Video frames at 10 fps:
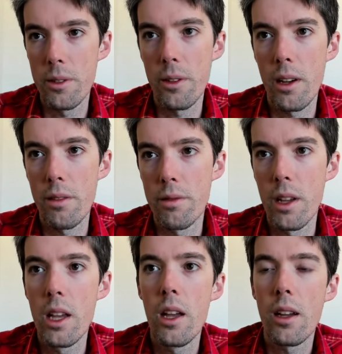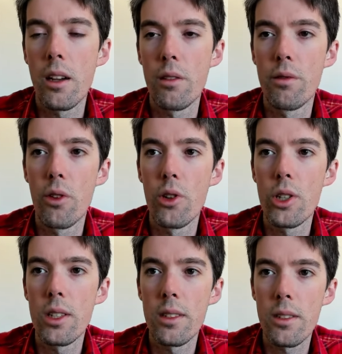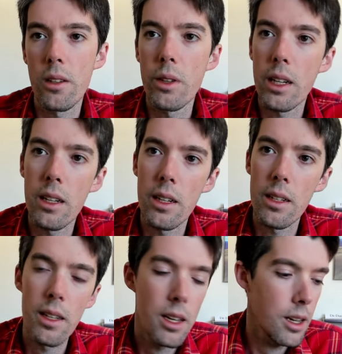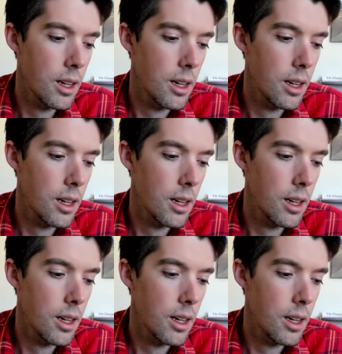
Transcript: There's a lot of convergence going on